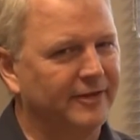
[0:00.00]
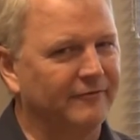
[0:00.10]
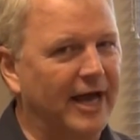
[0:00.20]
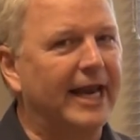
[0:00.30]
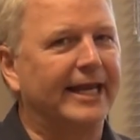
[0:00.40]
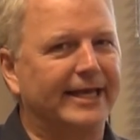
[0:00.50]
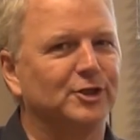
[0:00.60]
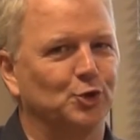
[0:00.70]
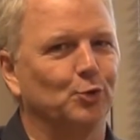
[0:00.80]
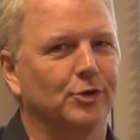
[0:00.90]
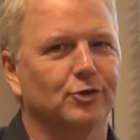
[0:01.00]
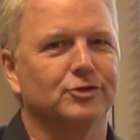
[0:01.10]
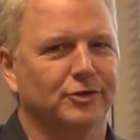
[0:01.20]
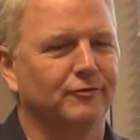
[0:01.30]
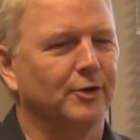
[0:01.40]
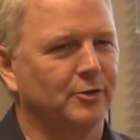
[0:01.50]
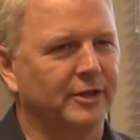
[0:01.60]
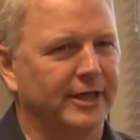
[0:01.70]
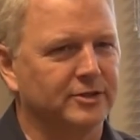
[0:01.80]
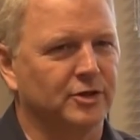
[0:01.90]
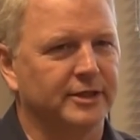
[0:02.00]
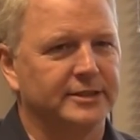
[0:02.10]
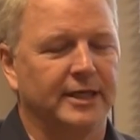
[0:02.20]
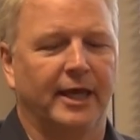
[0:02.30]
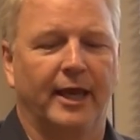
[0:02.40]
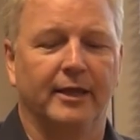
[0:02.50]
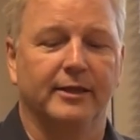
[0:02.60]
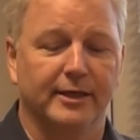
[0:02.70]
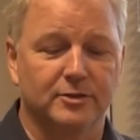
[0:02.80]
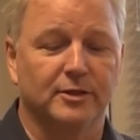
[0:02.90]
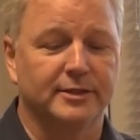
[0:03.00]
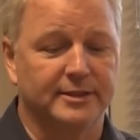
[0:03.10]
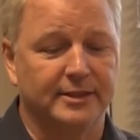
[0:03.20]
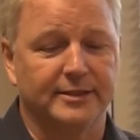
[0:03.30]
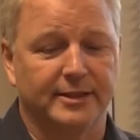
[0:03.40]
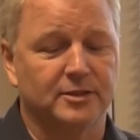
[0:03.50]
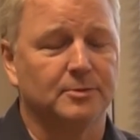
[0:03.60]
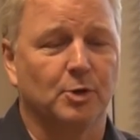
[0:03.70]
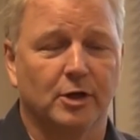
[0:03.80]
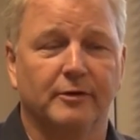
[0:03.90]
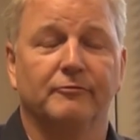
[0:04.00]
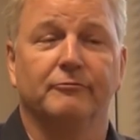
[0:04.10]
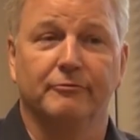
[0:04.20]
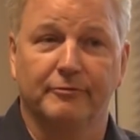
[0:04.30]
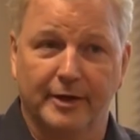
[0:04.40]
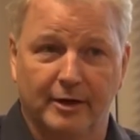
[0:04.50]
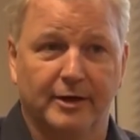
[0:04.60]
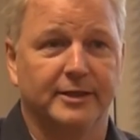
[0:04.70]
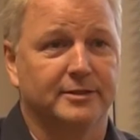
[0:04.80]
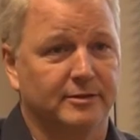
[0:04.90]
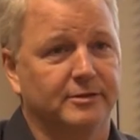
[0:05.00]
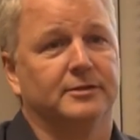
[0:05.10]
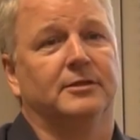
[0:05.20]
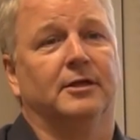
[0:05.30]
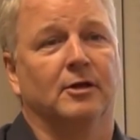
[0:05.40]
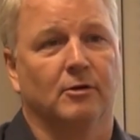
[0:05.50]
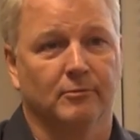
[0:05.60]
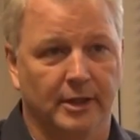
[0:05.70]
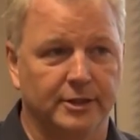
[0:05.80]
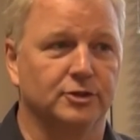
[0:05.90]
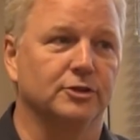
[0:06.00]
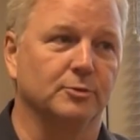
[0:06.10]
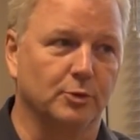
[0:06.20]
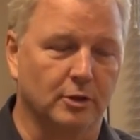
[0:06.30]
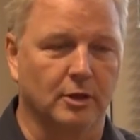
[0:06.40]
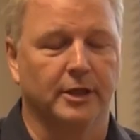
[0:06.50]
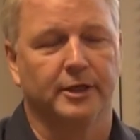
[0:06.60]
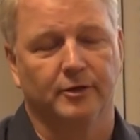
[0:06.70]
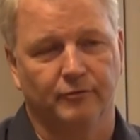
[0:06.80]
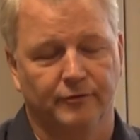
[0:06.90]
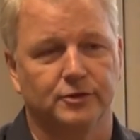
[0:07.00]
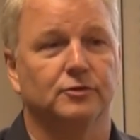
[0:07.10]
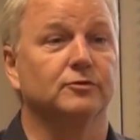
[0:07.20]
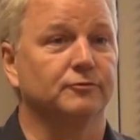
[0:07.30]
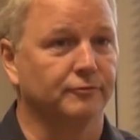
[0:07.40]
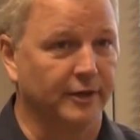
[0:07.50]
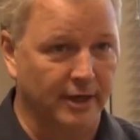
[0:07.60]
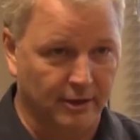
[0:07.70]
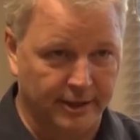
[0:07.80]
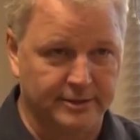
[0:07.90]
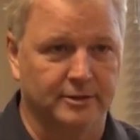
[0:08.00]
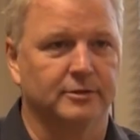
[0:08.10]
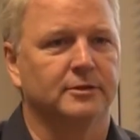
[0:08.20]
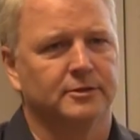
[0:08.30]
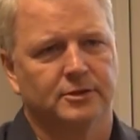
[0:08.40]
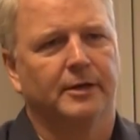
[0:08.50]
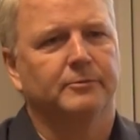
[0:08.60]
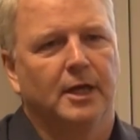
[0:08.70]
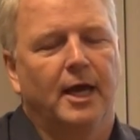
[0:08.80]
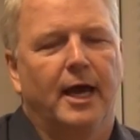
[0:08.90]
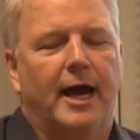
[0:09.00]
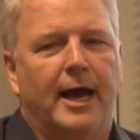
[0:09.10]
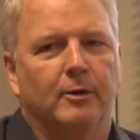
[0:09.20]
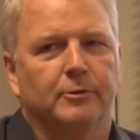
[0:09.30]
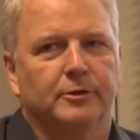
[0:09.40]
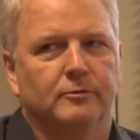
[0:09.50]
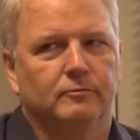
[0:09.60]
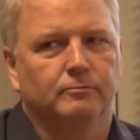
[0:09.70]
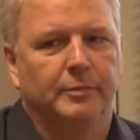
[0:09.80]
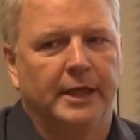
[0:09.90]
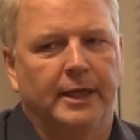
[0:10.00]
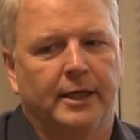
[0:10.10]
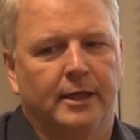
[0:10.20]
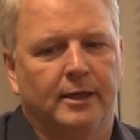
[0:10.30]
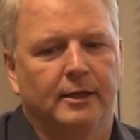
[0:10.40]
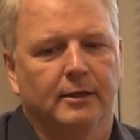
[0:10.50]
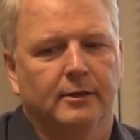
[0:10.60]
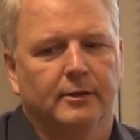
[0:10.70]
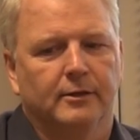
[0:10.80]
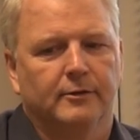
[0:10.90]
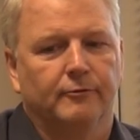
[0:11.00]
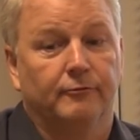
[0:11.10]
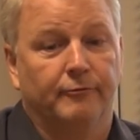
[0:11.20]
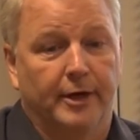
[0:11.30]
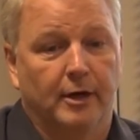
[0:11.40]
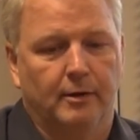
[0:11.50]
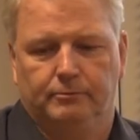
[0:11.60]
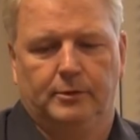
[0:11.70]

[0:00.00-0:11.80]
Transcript: they've got to get 2/3 of the vote of the SREC, and the SREC takes the party very seriously, and our relationship with our elected officials very seriously. So I would be very,